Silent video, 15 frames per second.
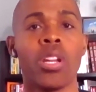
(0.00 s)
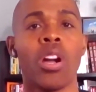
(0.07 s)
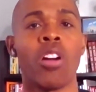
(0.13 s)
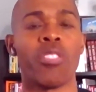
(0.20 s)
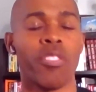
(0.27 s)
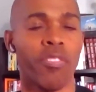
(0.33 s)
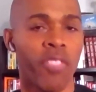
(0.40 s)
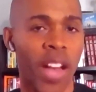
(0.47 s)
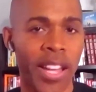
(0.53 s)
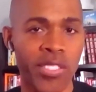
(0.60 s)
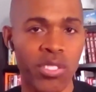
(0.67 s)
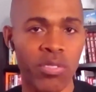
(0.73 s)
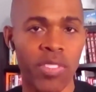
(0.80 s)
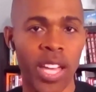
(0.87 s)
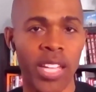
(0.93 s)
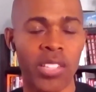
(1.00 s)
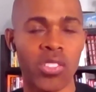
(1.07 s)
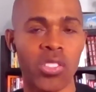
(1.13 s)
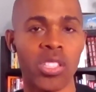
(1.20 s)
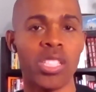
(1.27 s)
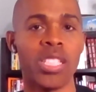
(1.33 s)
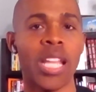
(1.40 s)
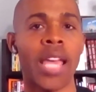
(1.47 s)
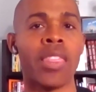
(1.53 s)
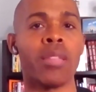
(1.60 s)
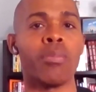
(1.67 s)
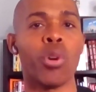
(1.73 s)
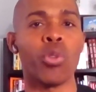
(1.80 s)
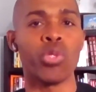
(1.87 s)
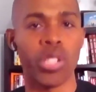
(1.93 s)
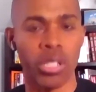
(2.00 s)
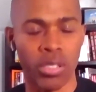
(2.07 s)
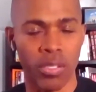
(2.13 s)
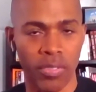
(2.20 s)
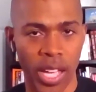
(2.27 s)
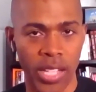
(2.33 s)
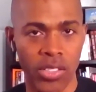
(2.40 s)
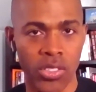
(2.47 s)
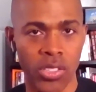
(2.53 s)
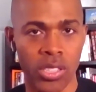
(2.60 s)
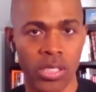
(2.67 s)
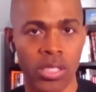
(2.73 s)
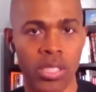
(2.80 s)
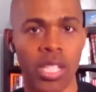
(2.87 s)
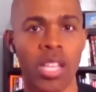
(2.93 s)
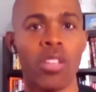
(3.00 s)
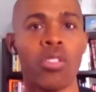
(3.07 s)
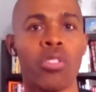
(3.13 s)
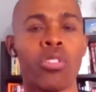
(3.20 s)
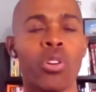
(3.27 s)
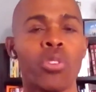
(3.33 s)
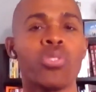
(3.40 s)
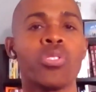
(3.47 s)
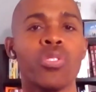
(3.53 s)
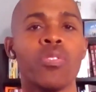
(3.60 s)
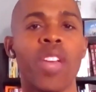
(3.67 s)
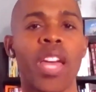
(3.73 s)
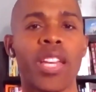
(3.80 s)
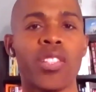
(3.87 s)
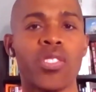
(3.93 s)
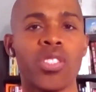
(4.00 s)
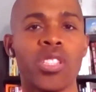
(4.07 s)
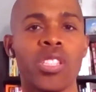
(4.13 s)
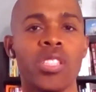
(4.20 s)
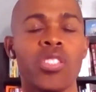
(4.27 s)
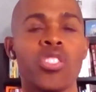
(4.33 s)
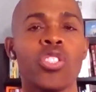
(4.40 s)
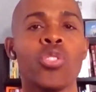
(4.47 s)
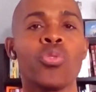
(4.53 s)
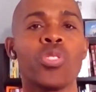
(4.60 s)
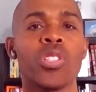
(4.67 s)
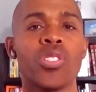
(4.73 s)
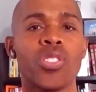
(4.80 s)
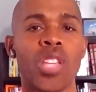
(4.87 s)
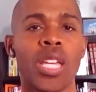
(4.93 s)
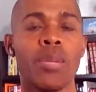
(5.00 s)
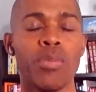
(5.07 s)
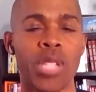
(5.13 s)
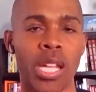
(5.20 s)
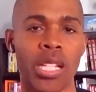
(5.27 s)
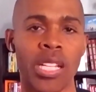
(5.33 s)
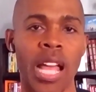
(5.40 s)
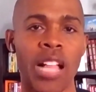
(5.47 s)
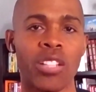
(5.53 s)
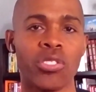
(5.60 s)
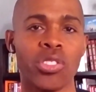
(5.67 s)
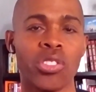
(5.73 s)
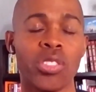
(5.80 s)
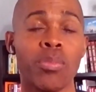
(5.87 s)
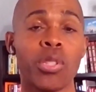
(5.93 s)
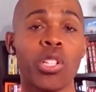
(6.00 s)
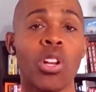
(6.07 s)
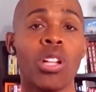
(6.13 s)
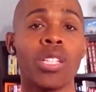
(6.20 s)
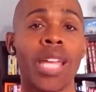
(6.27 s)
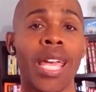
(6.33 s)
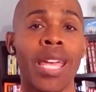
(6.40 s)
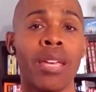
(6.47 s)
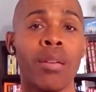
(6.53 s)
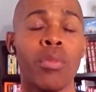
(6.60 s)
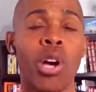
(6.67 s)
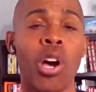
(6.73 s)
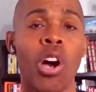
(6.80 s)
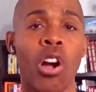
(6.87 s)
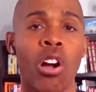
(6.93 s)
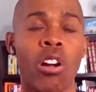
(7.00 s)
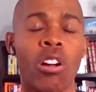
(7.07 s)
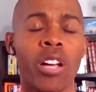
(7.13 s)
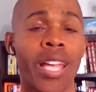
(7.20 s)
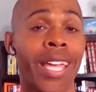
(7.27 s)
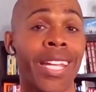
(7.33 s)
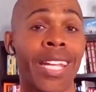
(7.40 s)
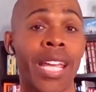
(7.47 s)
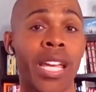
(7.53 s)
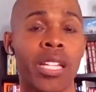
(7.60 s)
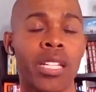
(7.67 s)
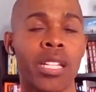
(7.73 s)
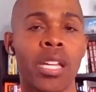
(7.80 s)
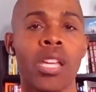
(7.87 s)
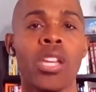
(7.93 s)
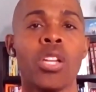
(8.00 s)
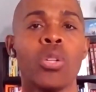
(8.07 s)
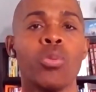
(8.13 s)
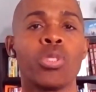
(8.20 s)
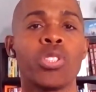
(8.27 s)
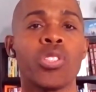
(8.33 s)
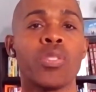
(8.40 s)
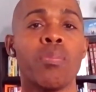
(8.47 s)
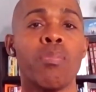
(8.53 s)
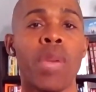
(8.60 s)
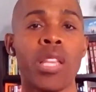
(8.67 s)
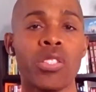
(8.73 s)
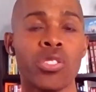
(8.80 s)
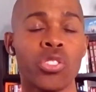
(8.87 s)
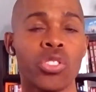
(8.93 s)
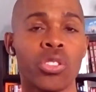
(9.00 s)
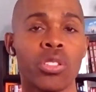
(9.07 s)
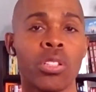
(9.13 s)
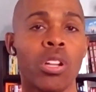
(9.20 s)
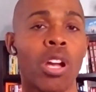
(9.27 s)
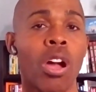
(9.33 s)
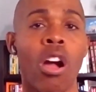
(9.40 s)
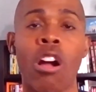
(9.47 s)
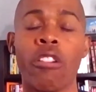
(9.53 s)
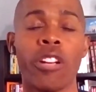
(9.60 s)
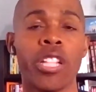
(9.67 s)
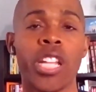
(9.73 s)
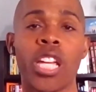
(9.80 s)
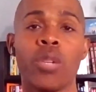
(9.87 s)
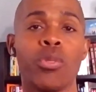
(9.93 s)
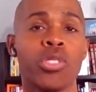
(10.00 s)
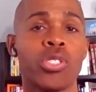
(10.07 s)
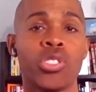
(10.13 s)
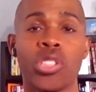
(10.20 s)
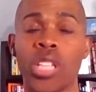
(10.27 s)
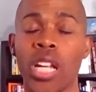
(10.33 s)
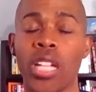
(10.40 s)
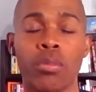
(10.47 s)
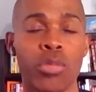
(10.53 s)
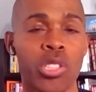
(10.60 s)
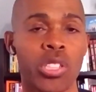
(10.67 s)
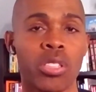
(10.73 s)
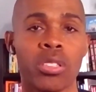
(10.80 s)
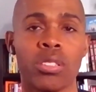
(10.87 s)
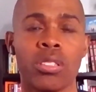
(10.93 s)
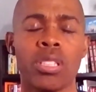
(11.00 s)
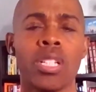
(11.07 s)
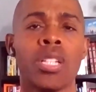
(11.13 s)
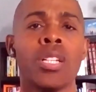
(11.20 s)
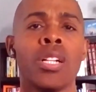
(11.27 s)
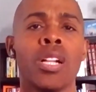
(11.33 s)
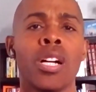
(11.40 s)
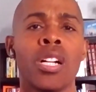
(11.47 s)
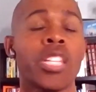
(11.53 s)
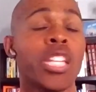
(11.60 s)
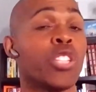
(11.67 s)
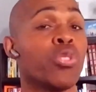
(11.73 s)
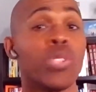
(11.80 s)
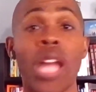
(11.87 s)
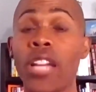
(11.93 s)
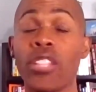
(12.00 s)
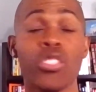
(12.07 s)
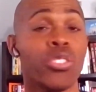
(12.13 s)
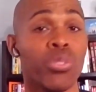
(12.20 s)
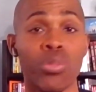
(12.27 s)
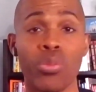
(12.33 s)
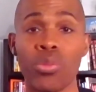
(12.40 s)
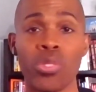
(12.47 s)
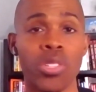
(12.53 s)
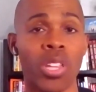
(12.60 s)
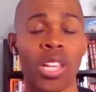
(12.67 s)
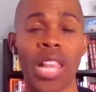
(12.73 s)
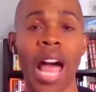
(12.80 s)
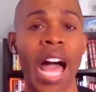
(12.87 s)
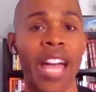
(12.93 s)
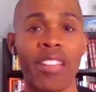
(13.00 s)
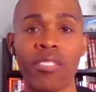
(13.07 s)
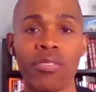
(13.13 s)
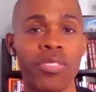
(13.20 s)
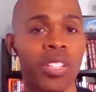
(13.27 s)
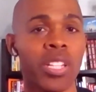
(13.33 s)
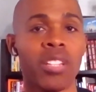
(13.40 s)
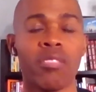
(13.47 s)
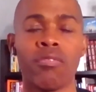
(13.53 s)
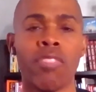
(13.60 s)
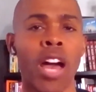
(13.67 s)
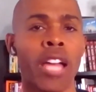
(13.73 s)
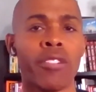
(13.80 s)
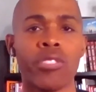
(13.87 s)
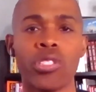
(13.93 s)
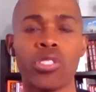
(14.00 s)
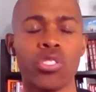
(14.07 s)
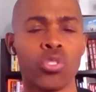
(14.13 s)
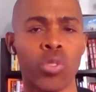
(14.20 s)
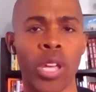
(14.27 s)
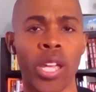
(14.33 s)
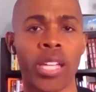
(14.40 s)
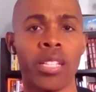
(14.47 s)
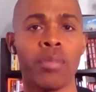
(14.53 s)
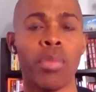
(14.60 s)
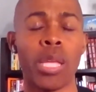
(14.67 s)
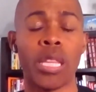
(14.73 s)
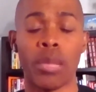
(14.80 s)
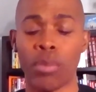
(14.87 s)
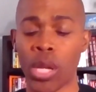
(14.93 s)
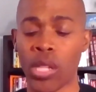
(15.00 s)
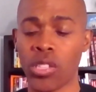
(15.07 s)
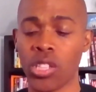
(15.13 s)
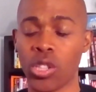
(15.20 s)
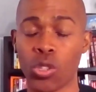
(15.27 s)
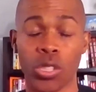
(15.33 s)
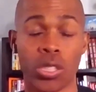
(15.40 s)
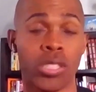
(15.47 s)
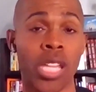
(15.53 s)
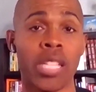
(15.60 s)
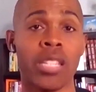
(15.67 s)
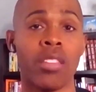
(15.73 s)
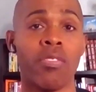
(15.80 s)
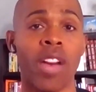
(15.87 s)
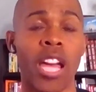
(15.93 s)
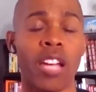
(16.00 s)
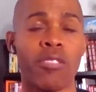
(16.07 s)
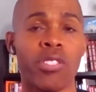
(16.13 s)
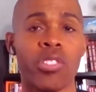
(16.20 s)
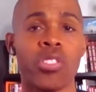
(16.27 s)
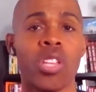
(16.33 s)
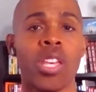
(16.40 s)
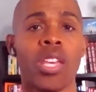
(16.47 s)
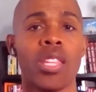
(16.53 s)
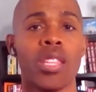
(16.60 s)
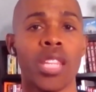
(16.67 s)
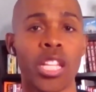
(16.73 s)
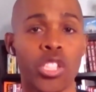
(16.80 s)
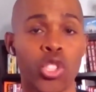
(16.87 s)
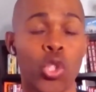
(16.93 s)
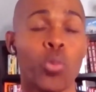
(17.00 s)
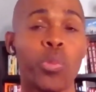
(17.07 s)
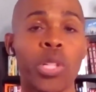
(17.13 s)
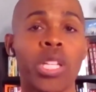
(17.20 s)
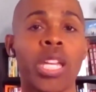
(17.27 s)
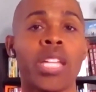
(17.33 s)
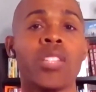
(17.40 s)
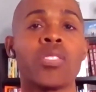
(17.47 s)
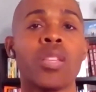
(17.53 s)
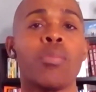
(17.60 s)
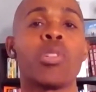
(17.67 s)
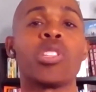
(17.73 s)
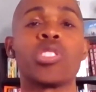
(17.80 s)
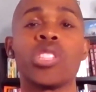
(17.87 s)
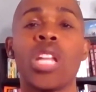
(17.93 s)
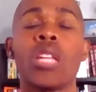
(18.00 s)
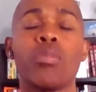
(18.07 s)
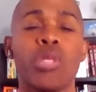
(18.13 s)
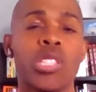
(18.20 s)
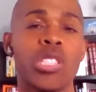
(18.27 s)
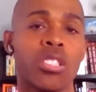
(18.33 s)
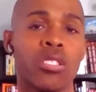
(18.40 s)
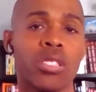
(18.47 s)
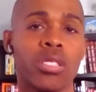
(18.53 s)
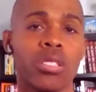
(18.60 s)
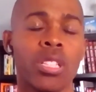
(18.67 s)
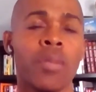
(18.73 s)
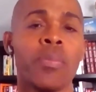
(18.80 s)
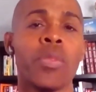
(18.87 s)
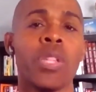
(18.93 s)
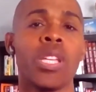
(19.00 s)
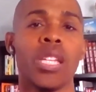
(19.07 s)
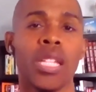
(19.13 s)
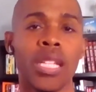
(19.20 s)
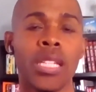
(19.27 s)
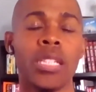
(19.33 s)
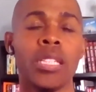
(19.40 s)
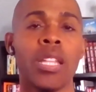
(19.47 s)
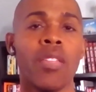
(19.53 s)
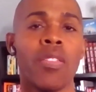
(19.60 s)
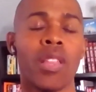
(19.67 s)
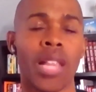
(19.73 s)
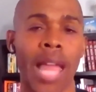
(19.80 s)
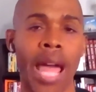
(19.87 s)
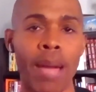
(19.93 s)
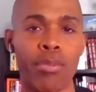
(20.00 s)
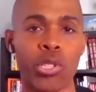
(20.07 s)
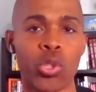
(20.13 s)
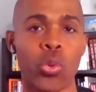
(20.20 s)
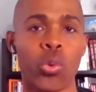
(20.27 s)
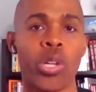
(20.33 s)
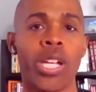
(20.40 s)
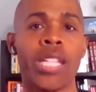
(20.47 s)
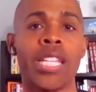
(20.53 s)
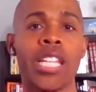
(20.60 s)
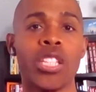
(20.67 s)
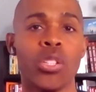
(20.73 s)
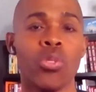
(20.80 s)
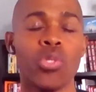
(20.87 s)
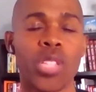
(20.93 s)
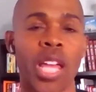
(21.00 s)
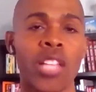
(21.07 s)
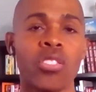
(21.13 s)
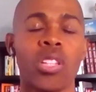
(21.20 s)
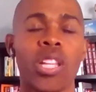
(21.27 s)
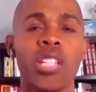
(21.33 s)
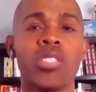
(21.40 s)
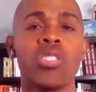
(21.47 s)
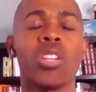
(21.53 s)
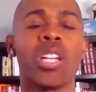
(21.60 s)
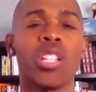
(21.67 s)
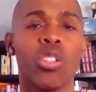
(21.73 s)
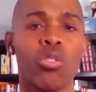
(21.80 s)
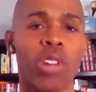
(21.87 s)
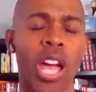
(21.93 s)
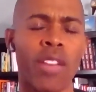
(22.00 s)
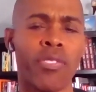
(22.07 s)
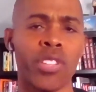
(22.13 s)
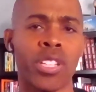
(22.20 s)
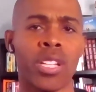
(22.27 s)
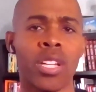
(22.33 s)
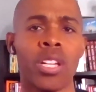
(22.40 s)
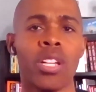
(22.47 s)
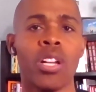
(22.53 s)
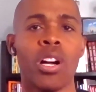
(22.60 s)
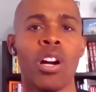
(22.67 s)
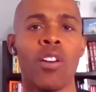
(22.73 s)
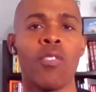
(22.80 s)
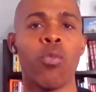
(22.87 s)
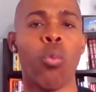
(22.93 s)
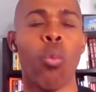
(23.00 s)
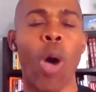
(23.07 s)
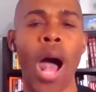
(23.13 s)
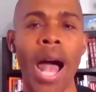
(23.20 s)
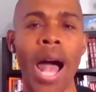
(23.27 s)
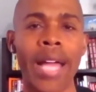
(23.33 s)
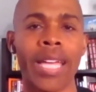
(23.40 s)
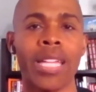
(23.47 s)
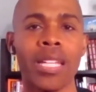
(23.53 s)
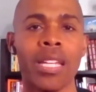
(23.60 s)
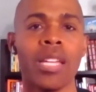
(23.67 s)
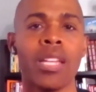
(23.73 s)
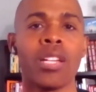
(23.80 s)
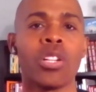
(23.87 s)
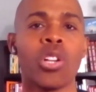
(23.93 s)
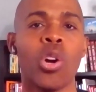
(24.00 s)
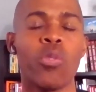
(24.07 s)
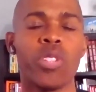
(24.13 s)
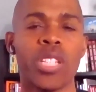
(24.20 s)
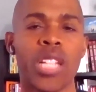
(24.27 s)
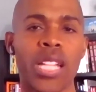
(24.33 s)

are the Pfizer vaccine and the Moderna vaccine. Those two vaccines use the same technology, something called mRNA, which is messenger RNA, which is genetic material. Uh, they do not use the live virus strand. They, they basically take the virus, they duplicate some of the genetic material in the laboratory, and they use that. So let's look at a graphic of why COVID